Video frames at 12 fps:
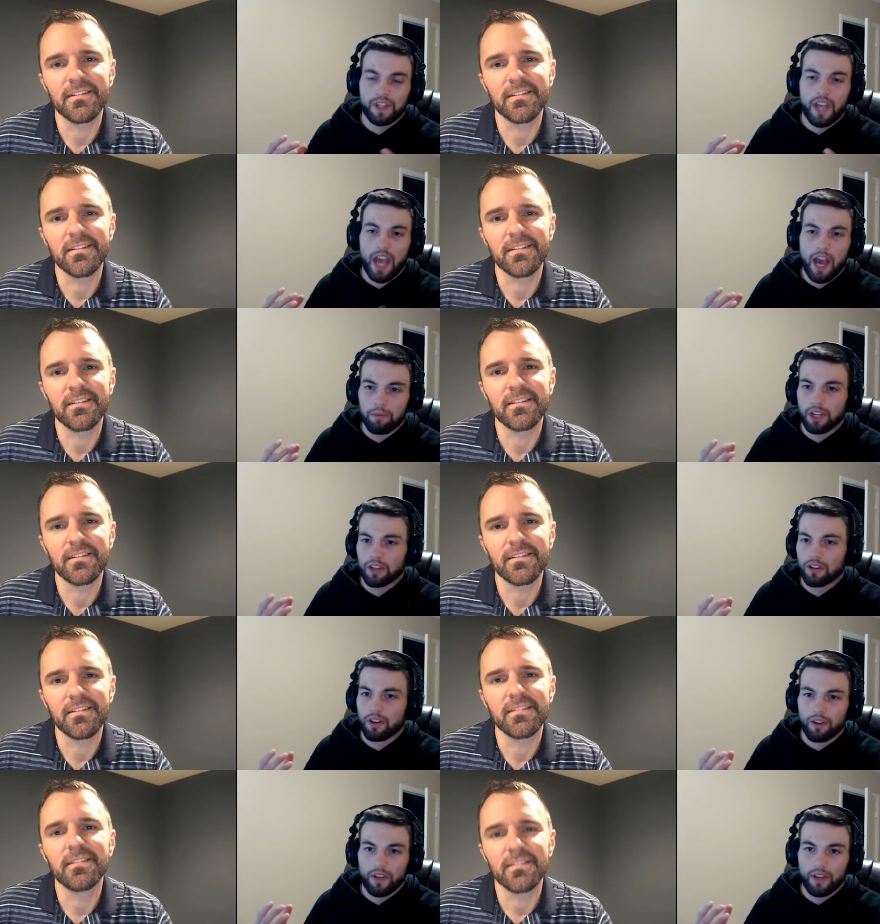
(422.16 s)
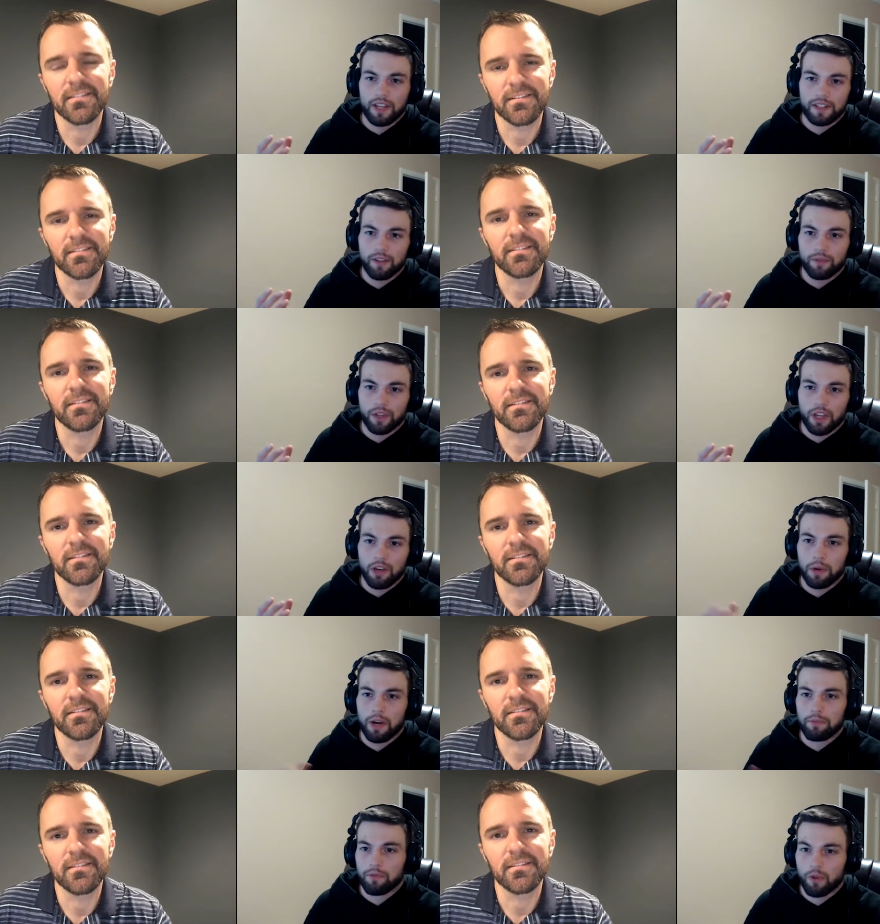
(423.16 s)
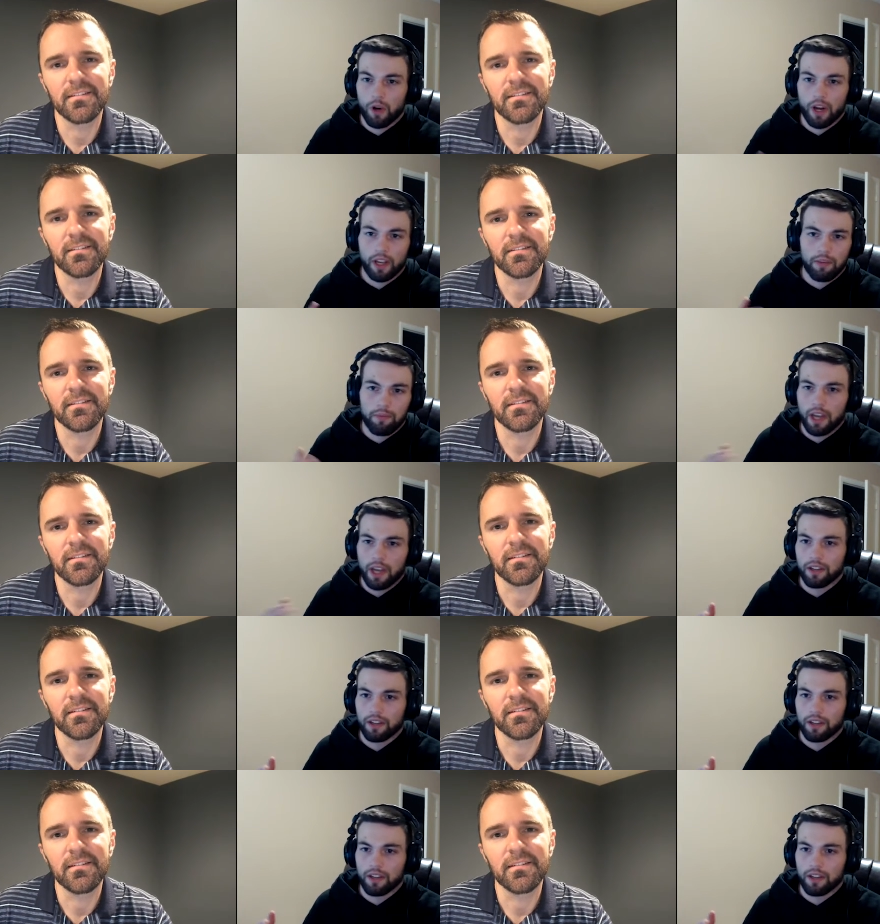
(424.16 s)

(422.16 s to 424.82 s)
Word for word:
Speaker 1: scabbing and all that stuff to come off before I get